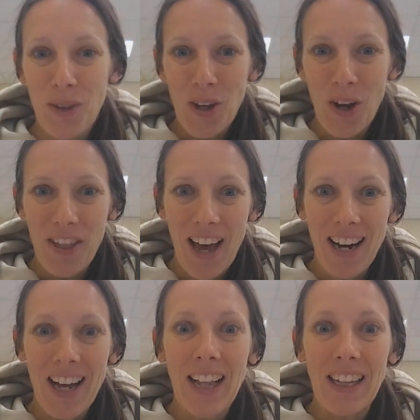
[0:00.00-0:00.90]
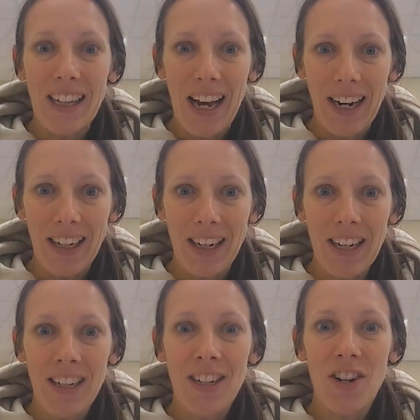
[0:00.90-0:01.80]
we call that a
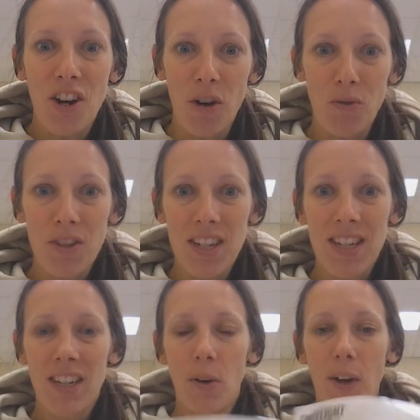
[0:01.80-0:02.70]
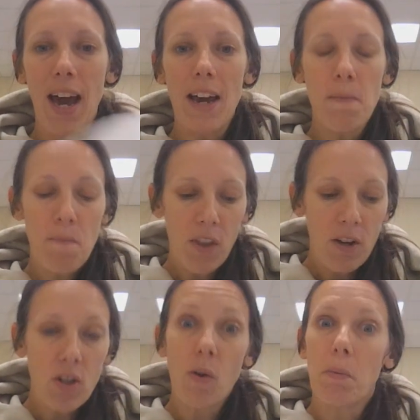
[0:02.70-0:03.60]
line note, okay?
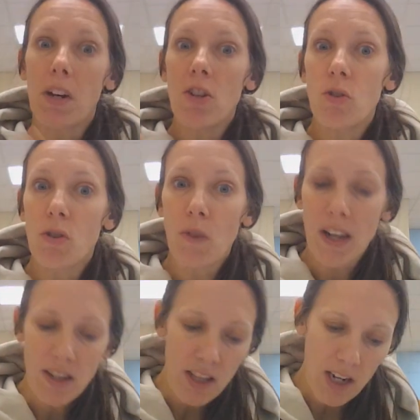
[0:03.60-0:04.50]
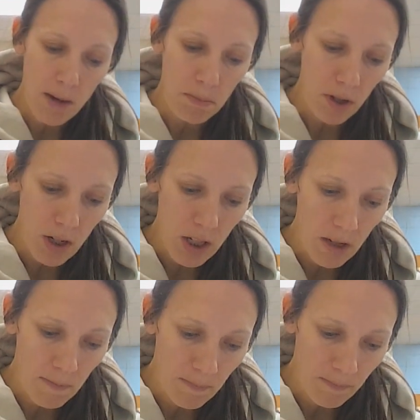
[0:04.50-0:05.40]
So I'm going to do the rest of the numbers.